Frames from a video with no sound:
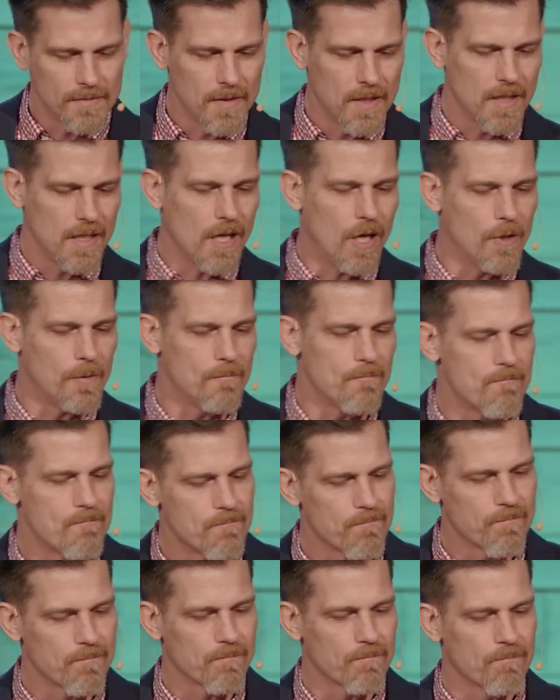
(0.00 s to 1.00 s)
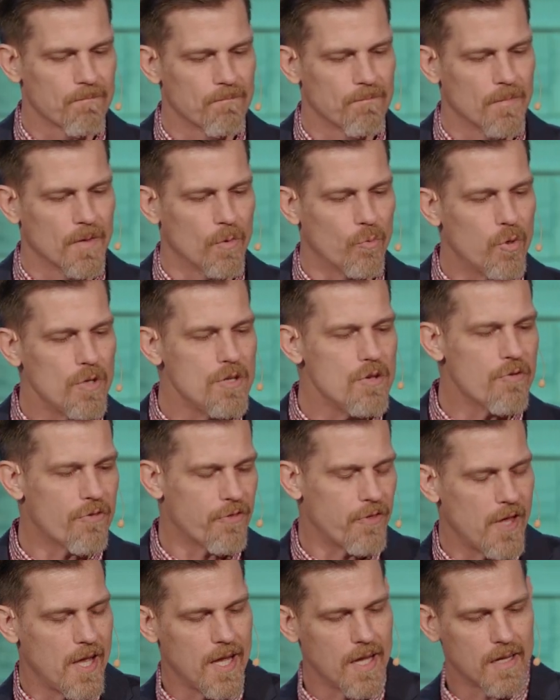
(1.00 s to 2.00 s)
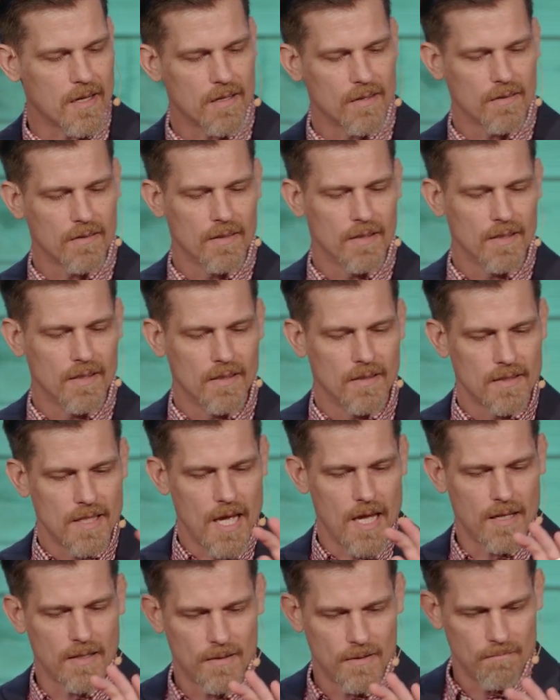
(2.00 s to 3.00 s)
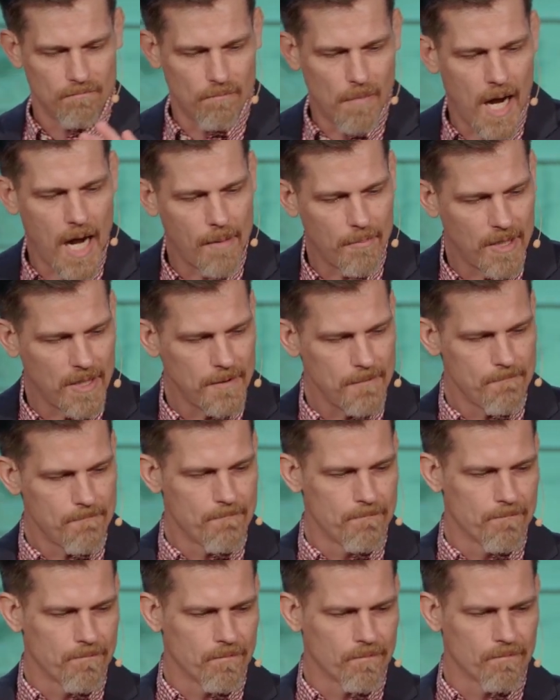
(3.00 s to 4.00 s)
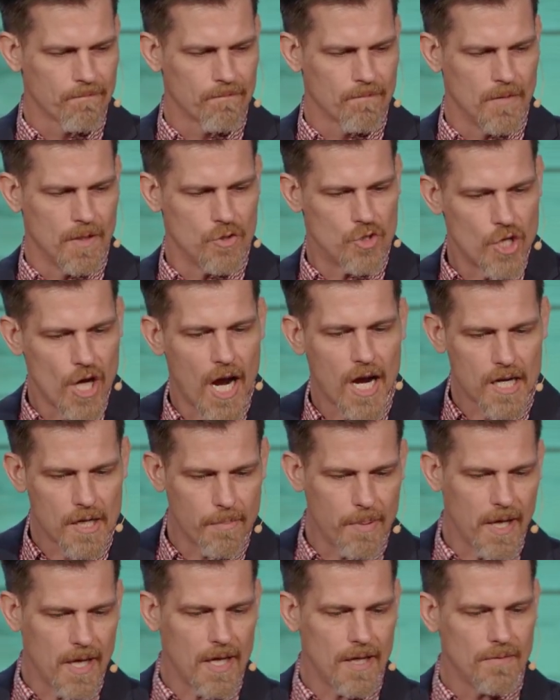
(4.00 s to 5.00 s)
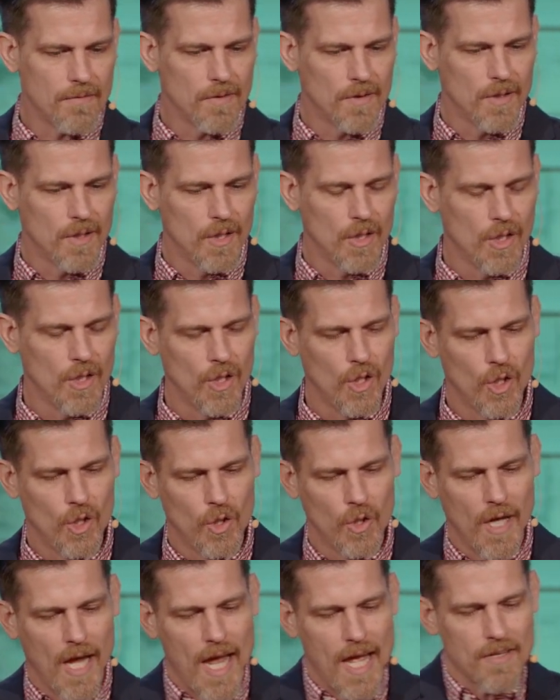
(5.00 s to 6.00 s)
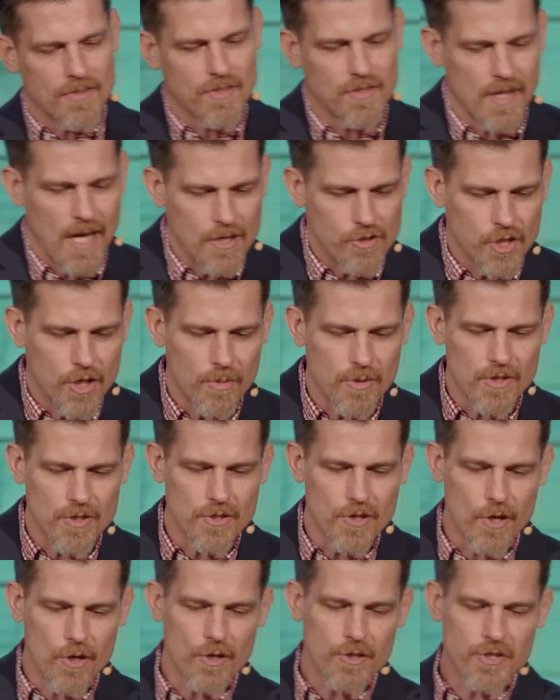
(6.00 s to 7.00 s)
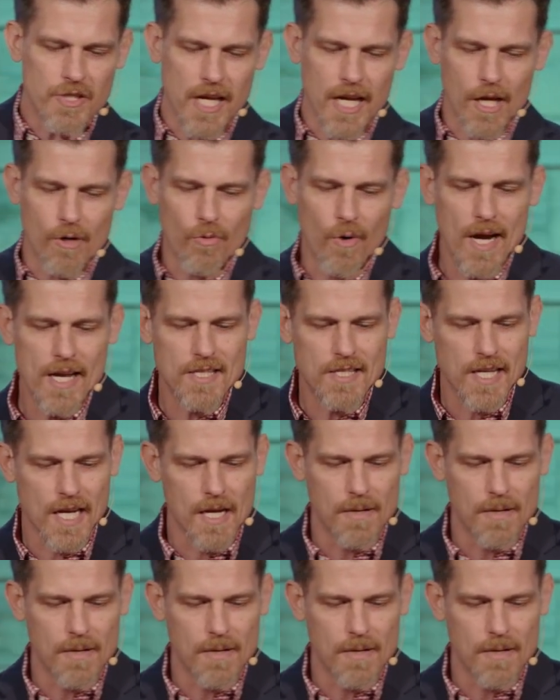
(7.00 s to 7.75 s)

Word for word: you know, wouldn't you think that Mama, Jochebed, as, as she was nursing and raising